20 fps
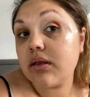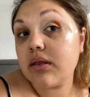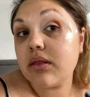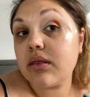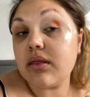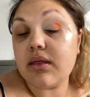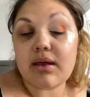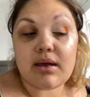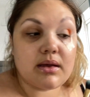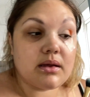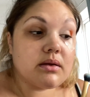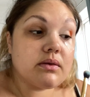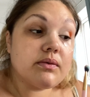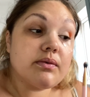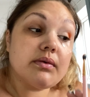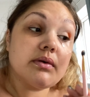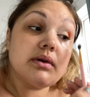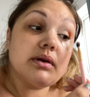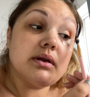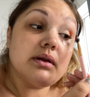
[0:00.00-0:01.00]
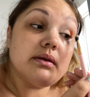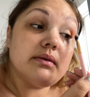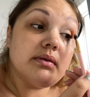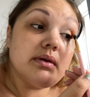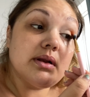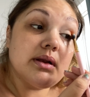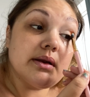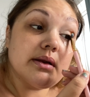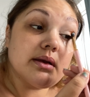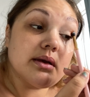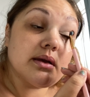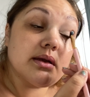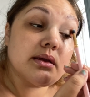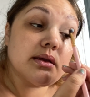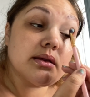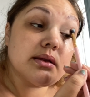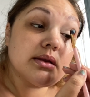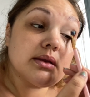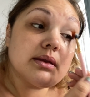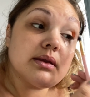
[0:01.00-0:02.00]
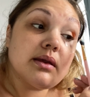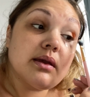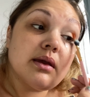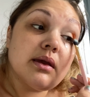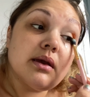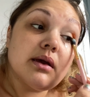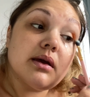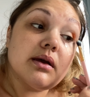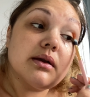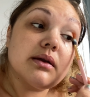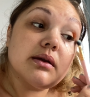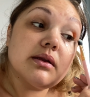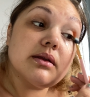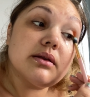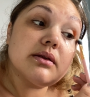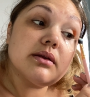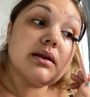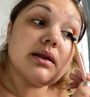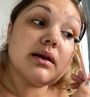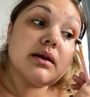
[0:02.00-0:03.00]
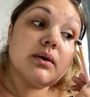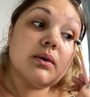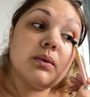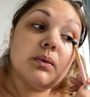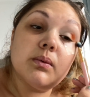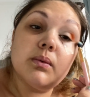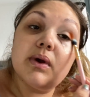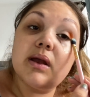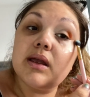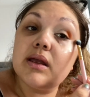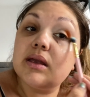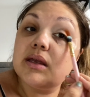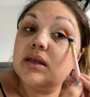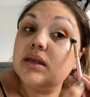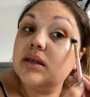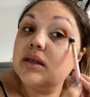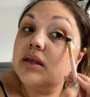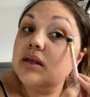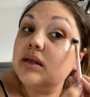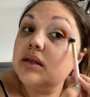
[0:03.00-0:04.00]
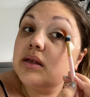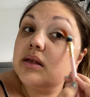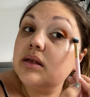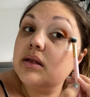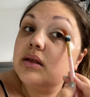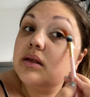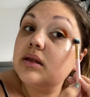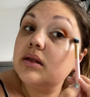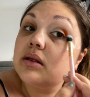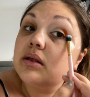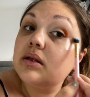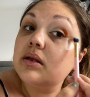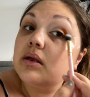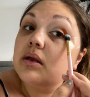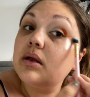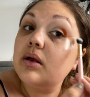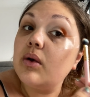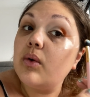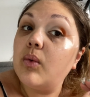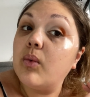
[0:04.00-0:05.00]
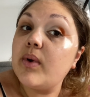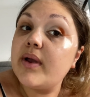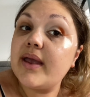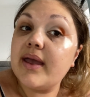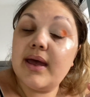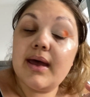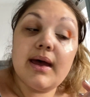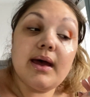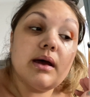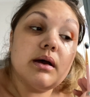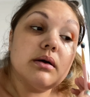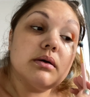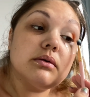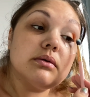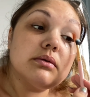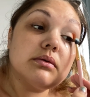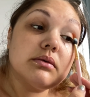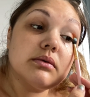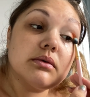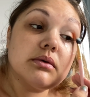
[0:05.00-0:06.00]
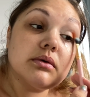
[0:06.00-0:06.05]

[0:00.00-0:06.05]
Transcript: That is really nice. I'm going to do like a wing it out.